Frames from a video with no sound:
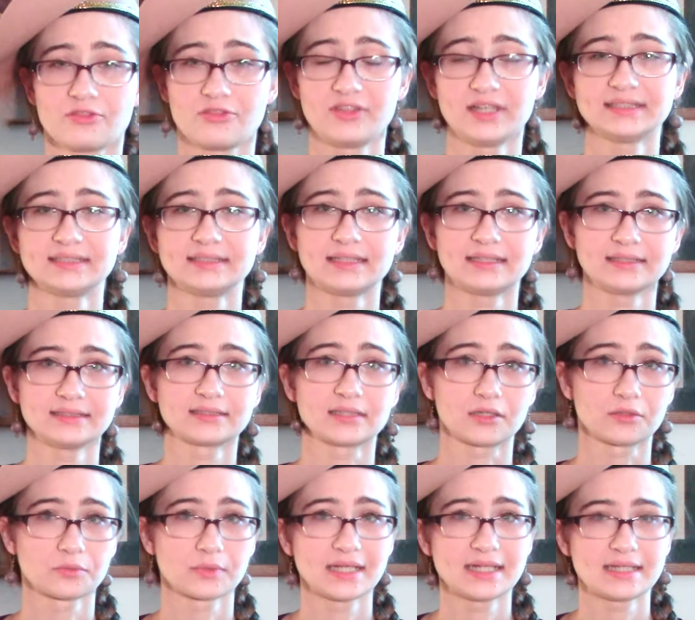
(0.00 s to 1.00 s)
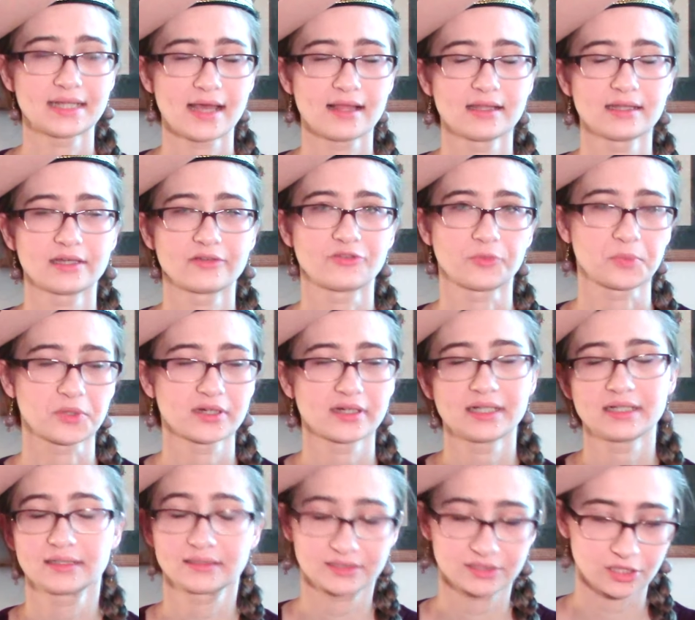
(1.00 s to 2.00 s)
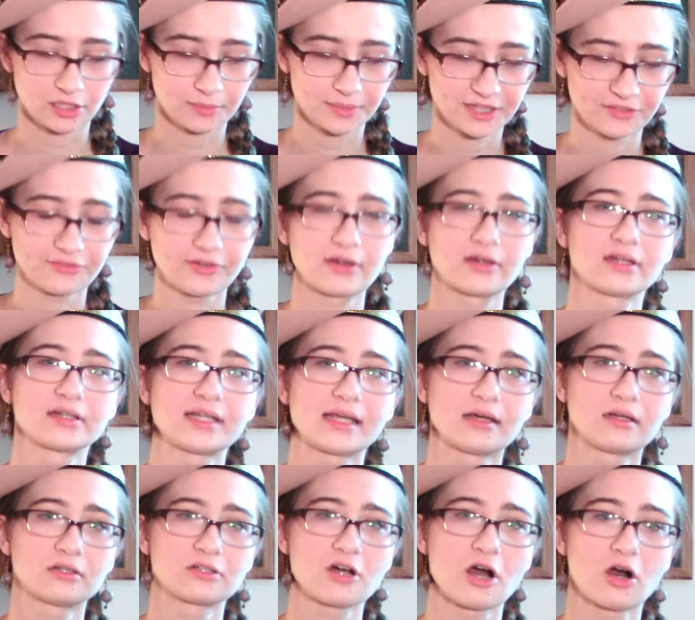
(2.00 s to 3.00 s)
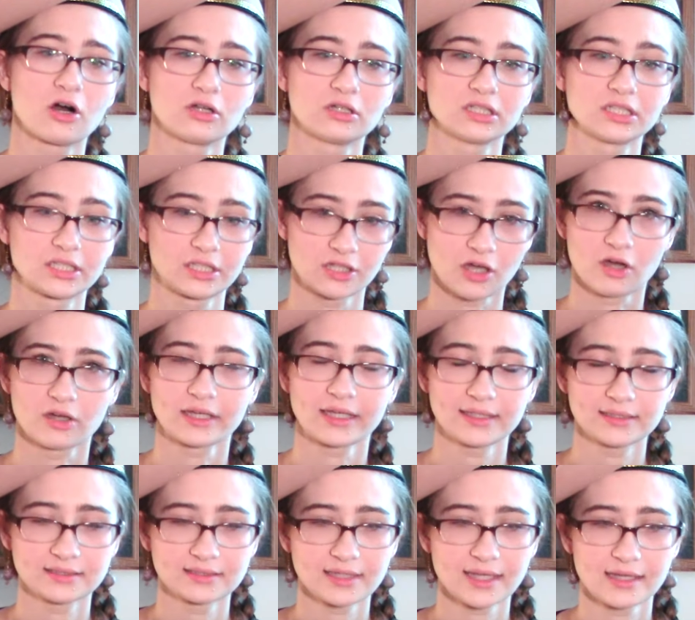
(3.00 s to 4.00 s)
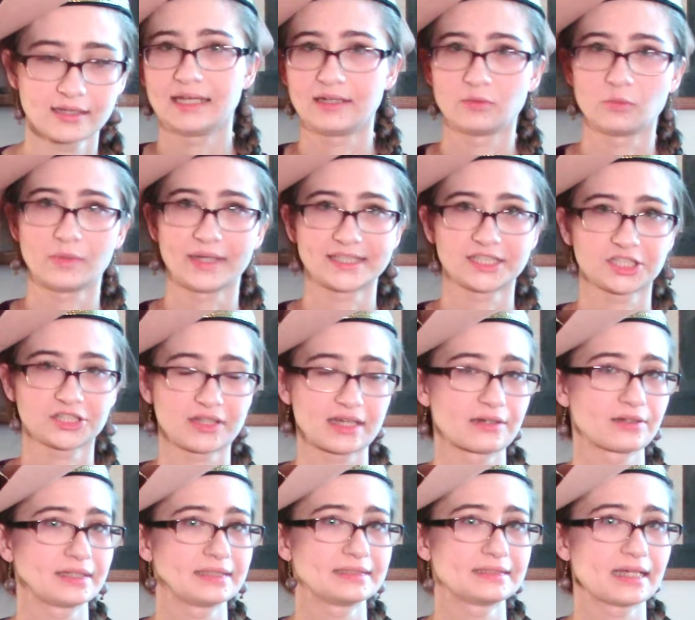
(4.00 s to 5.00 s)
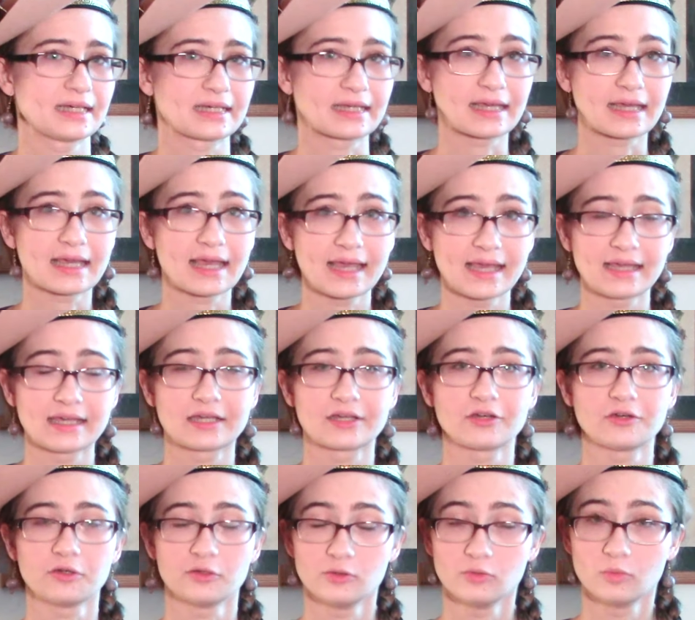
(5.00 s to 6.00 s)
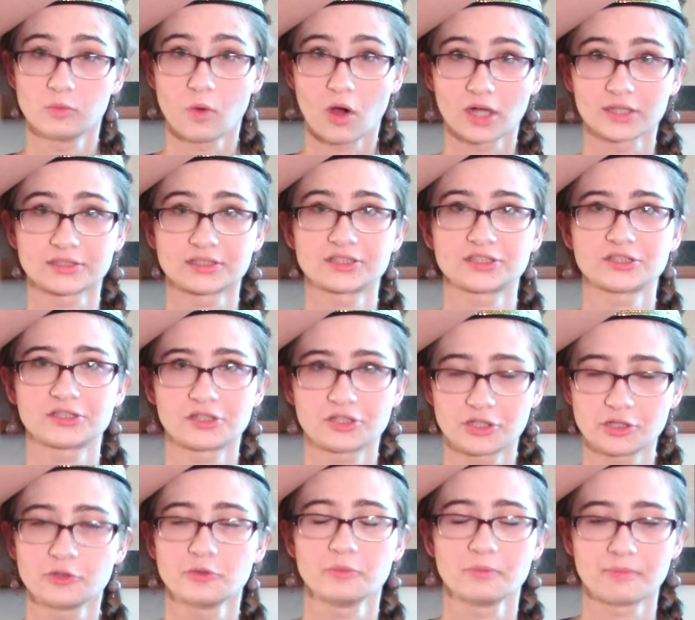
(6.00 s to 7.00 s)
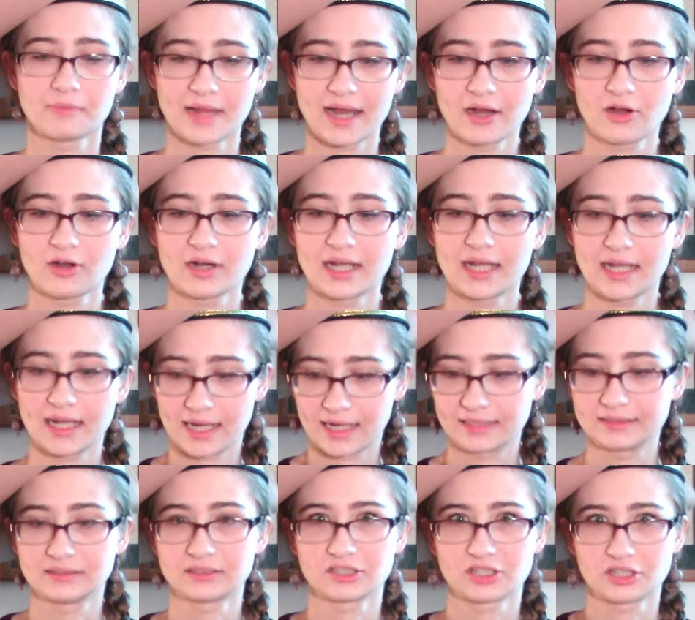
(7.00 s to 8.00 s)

This is a retelling of a pretty disturbing fairy tale called Donkey Skin, in which there is a king who wants to marry his